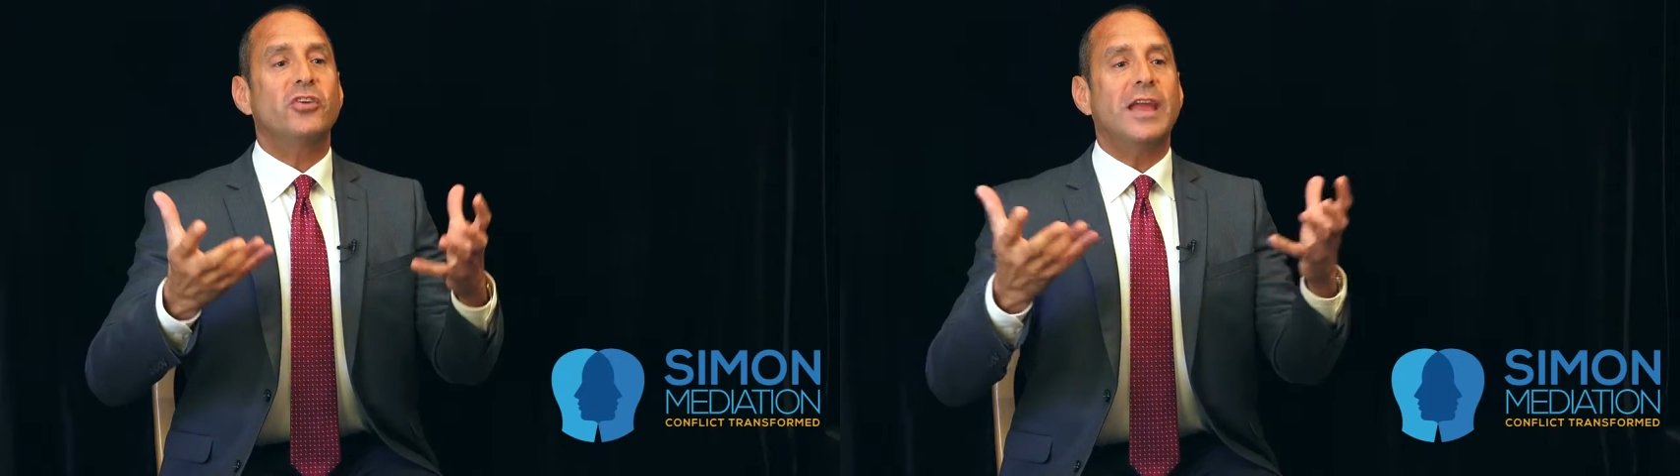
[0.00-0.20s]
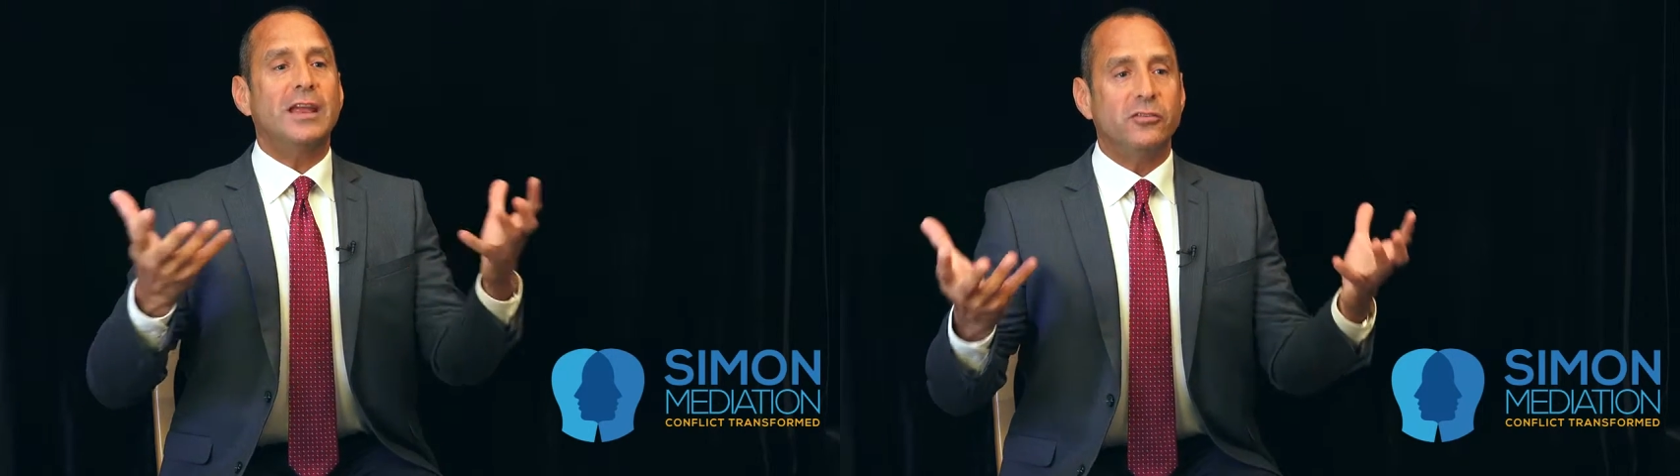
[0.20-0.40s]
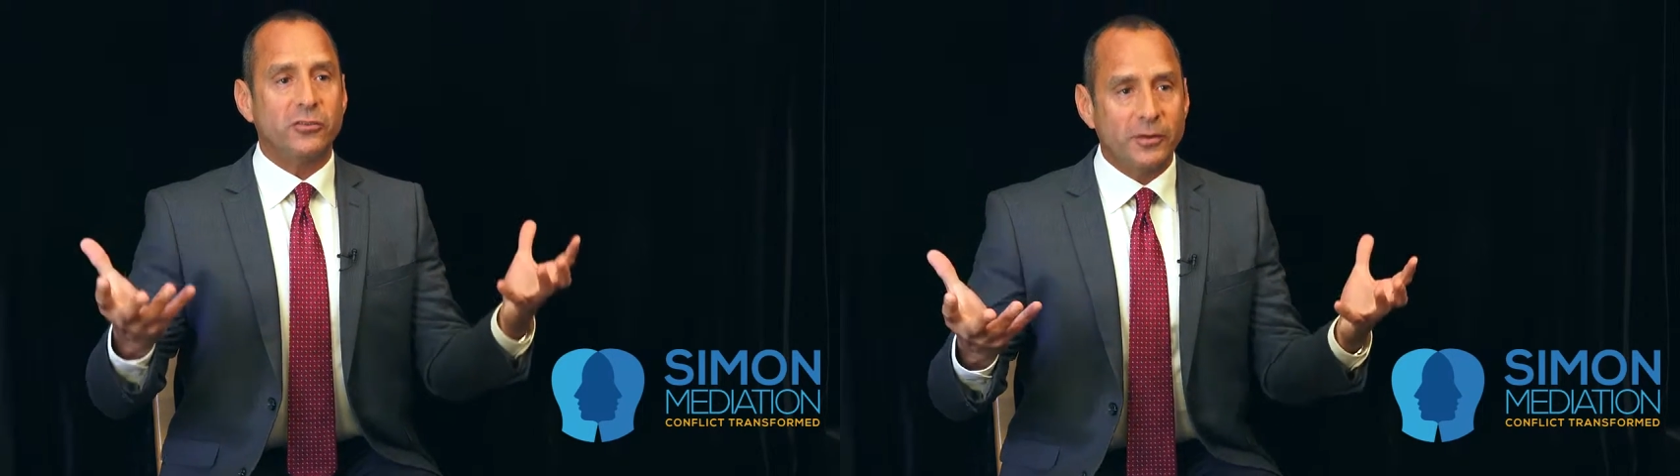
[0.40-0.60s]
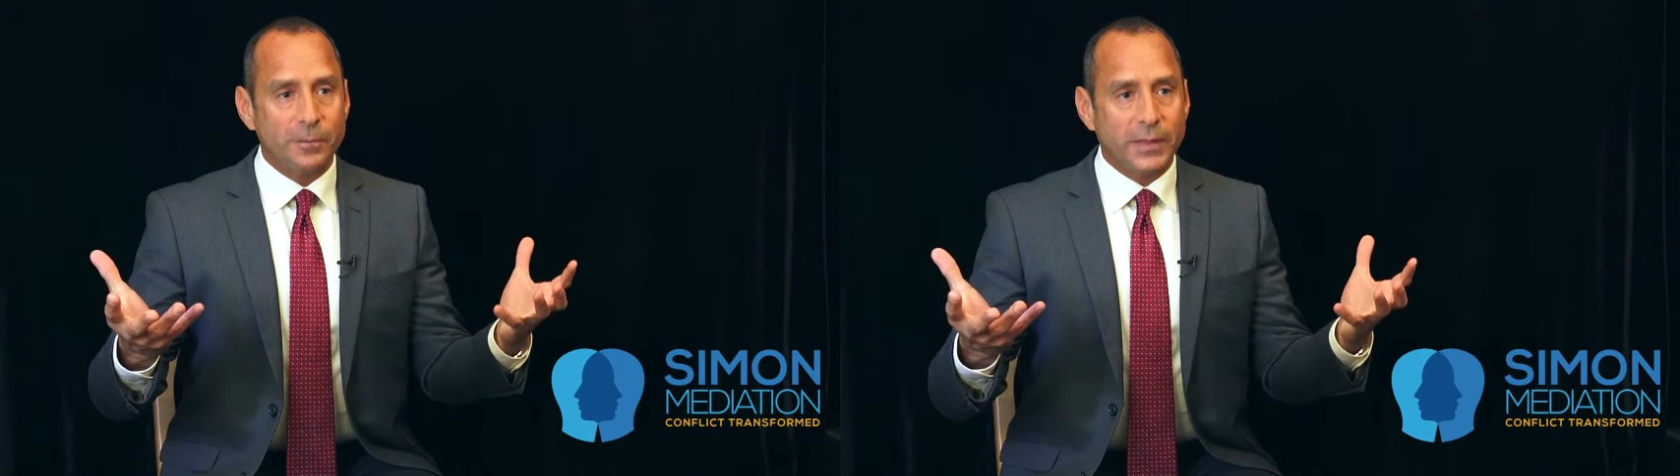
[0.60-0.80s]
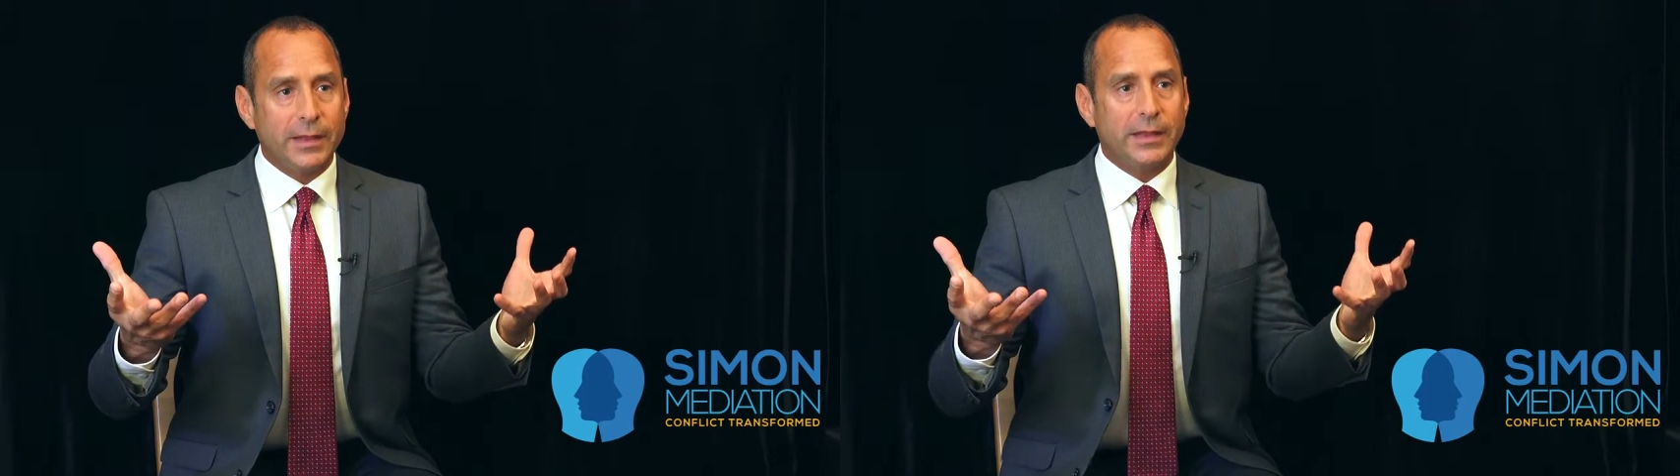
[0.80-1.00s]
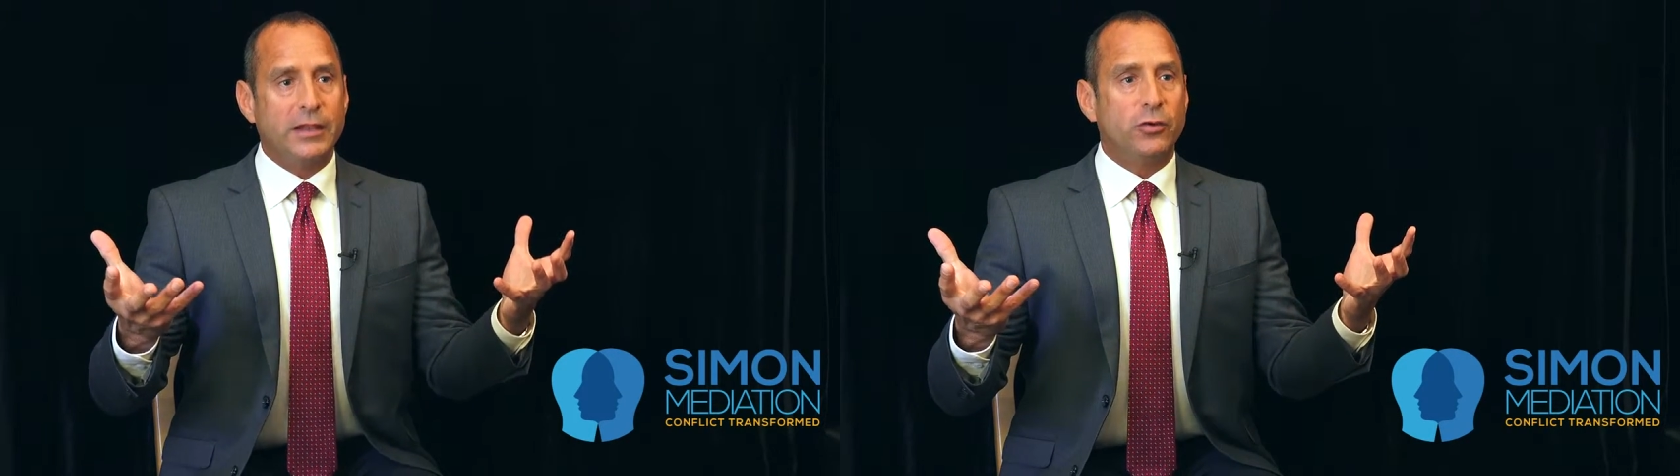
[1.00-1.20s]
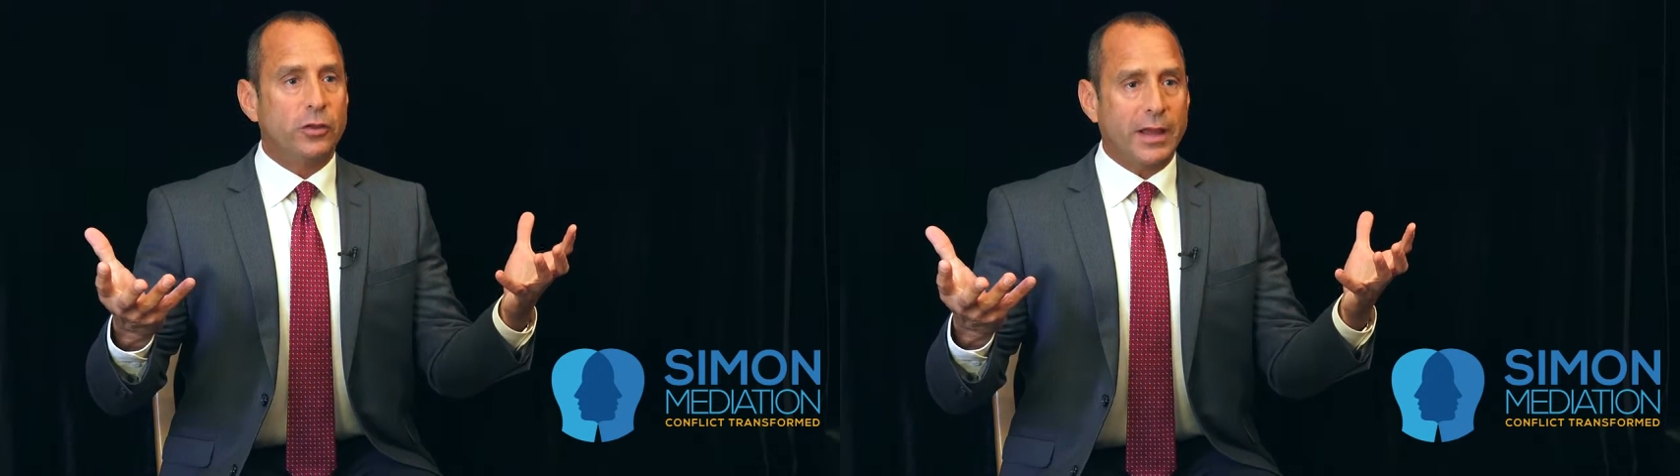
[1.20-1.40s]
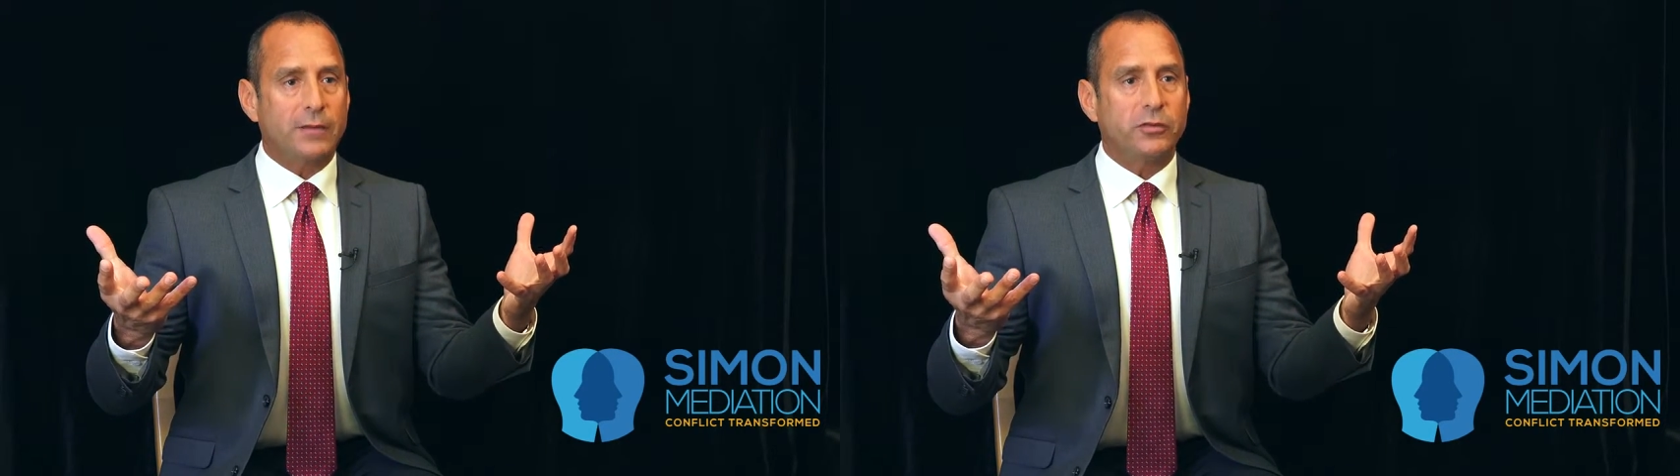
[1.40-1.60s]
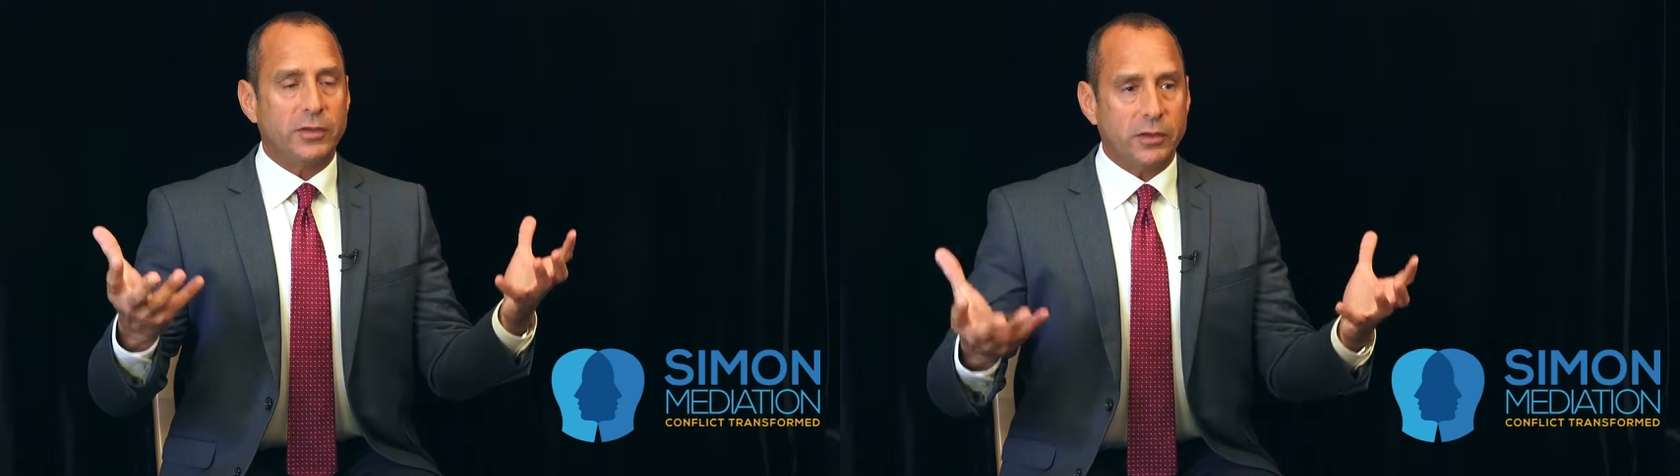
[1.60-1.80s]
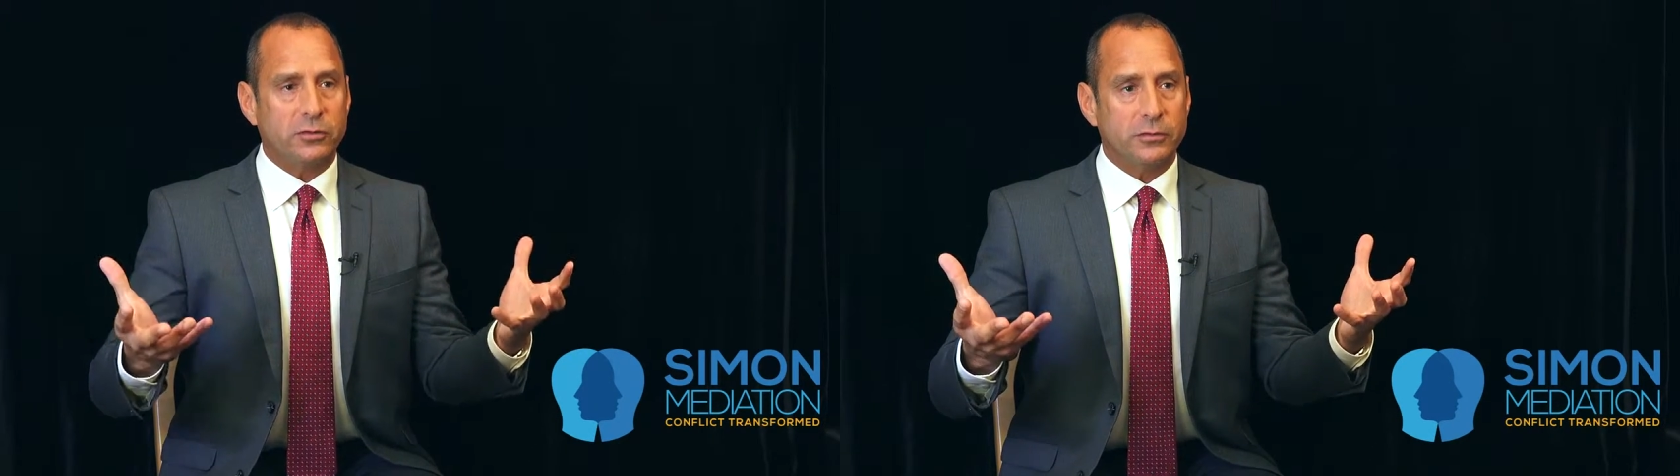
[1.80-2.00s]
change in a good
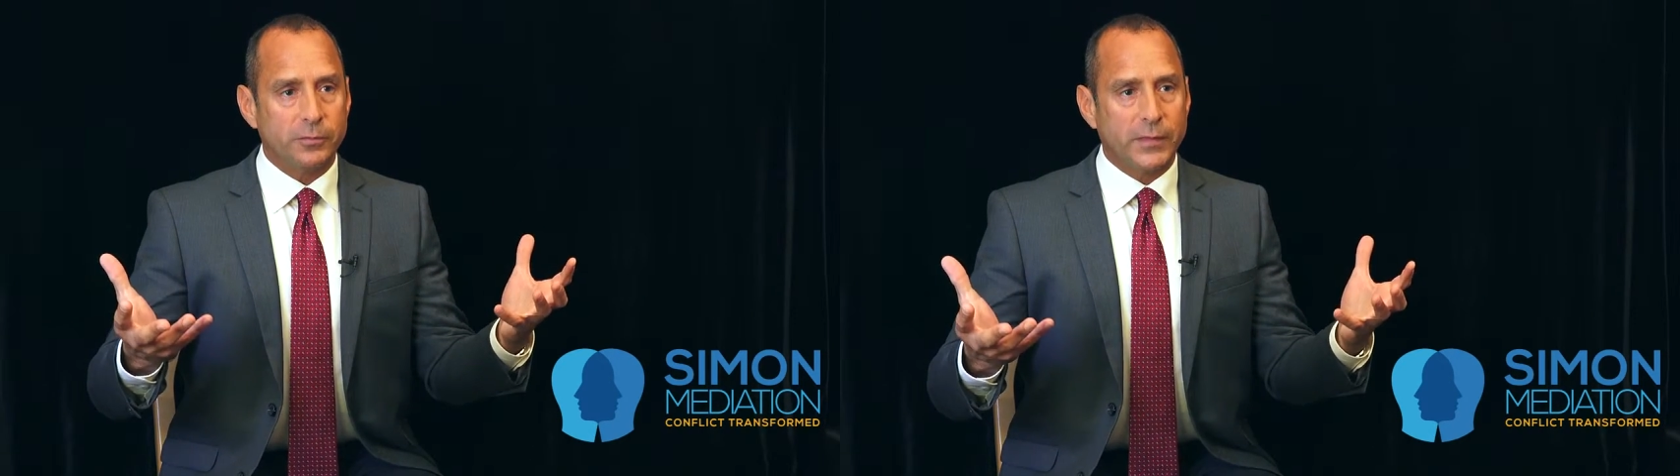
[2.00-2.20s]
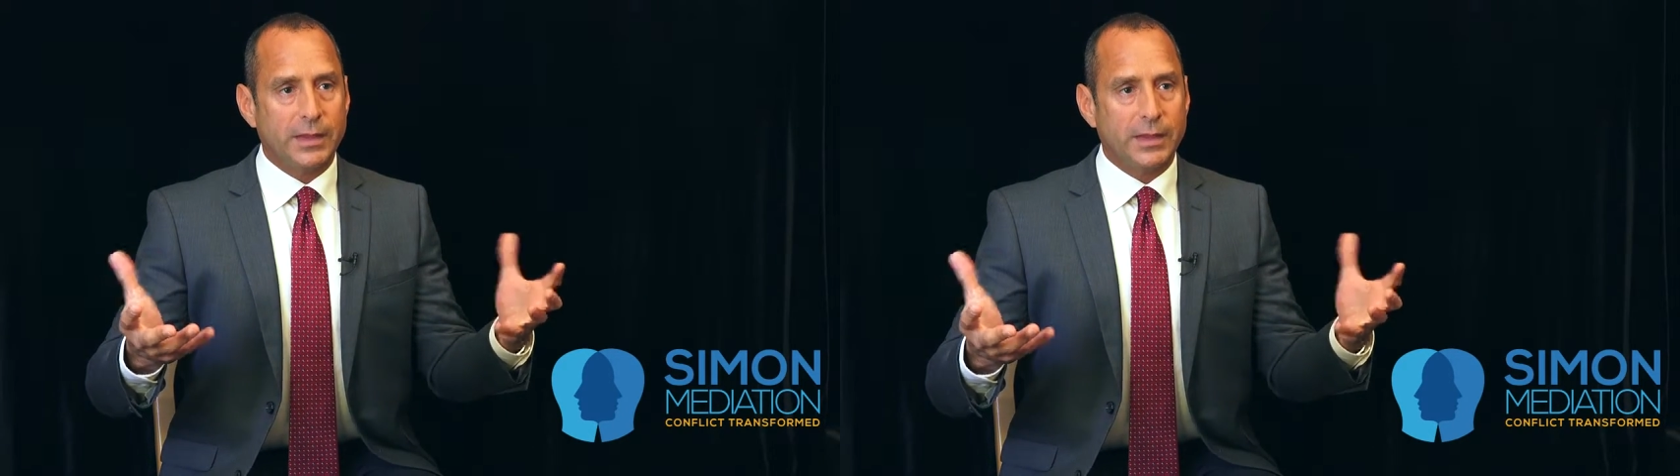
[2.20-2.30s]
conversation.